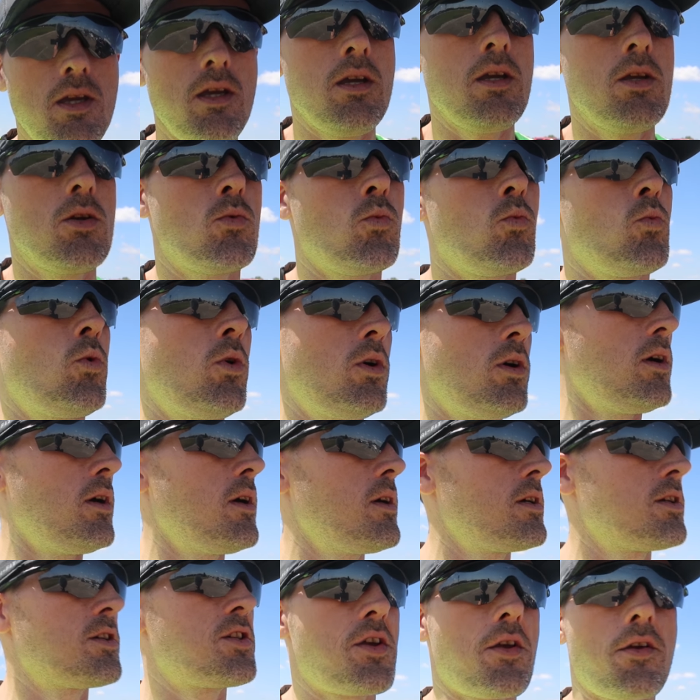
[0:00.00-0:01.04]
It
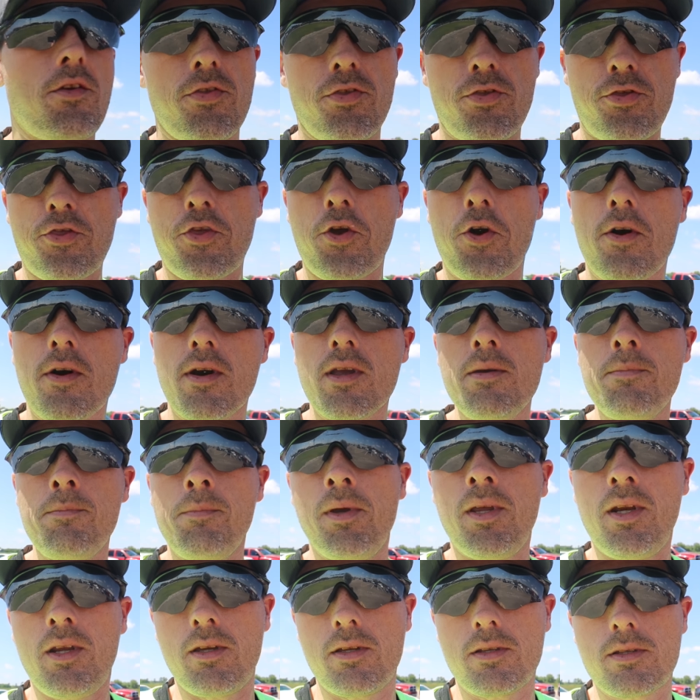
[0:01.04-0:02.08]
was 30
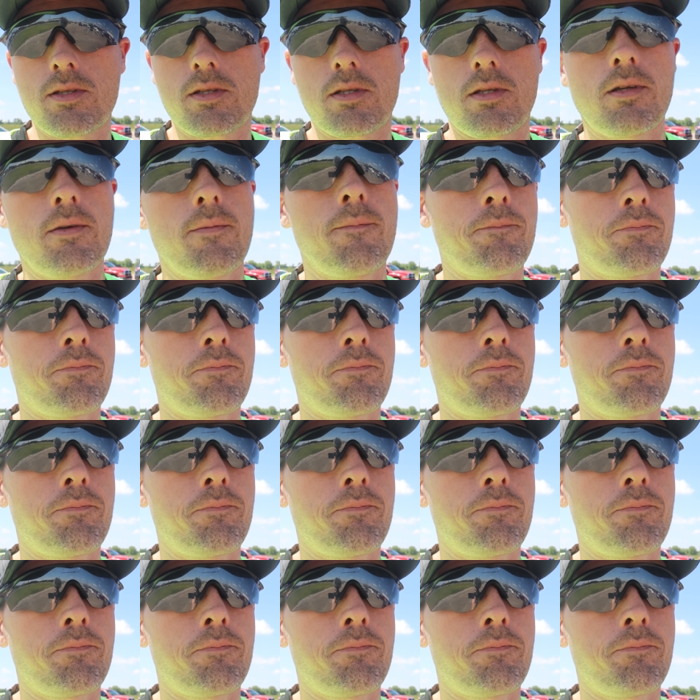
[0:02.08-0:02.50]
minutes